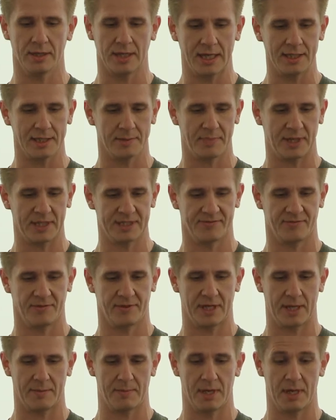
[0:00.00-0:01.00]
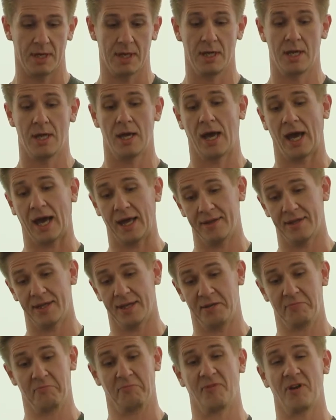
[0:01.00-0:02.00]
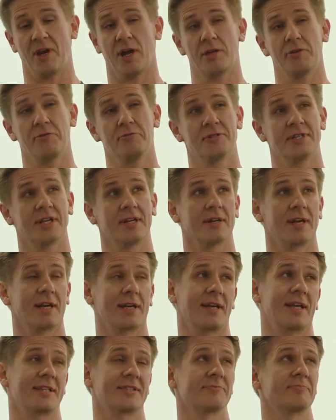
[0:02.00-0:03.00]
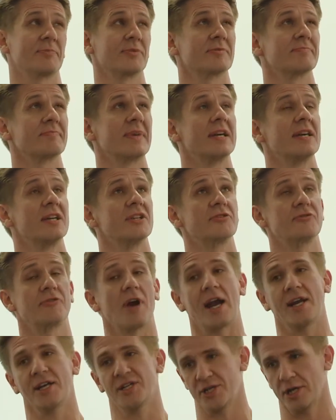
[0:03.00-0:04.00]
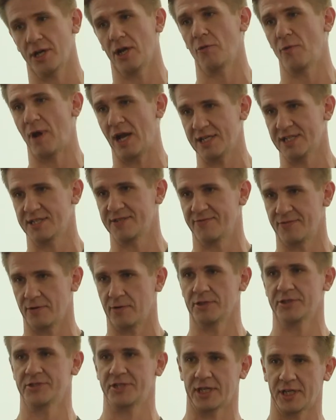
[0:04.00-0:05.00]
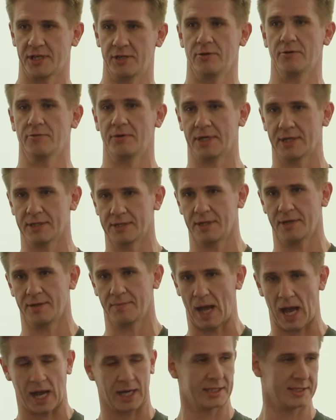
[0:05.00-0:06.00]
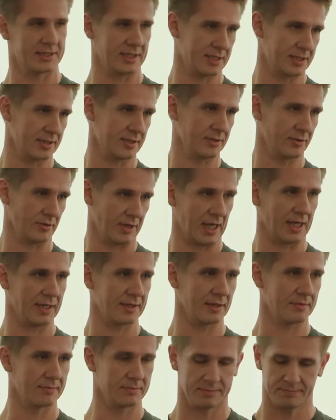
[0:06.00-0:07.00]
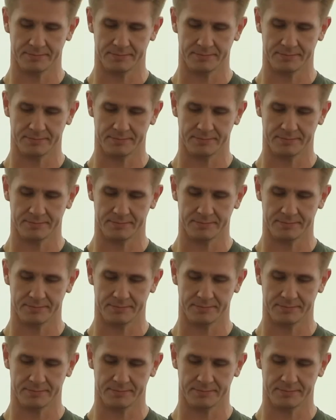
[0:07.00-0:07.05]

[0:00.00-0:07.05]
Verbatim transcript: database for them, and then we are using, like, let's put traditional ways for securing the access to data.